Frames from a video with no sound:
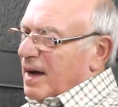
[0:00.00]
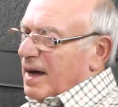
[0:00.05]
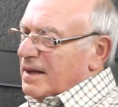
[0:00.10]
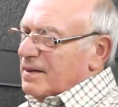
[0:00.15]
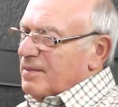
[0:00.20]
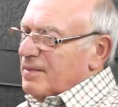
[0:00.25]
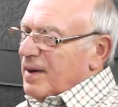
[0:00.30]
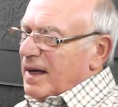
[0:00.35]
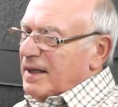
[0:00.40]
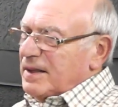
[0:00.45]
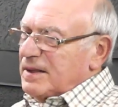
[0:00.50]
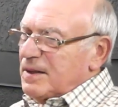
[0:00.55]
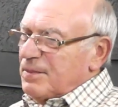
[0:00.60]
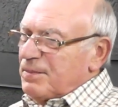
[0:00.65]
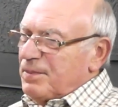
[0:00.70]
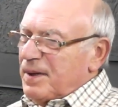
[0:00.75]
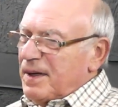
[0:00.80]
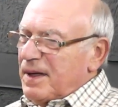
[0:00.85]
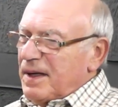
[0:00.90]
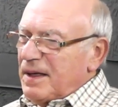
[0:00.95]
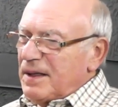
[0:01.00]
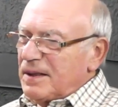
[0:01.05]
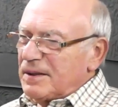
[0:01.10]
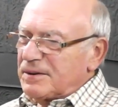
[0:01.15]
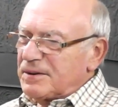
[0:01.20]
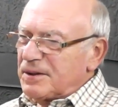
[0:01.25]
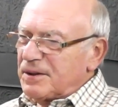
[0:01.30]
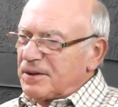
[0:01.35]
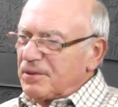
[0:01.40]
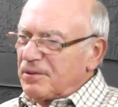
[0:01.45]
it might, appeal
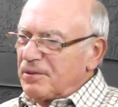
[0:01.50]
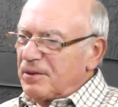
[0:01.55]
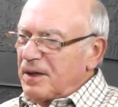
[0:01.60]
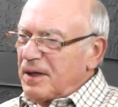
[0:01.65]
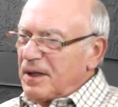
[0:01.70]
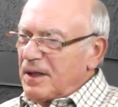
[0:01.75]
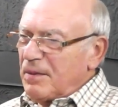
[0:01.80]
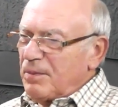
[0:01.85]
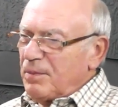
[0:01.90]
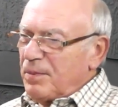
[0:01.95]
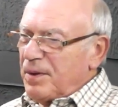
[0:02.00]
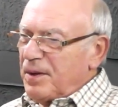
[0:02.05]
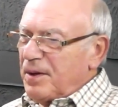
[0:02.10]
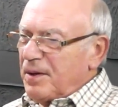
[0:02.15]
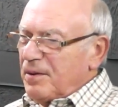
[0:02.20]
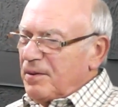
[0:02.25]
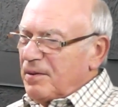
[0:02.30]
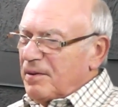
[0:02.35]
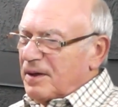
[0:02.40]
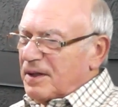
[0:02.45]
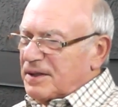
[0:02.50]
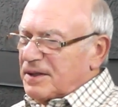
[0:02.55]
to the real purist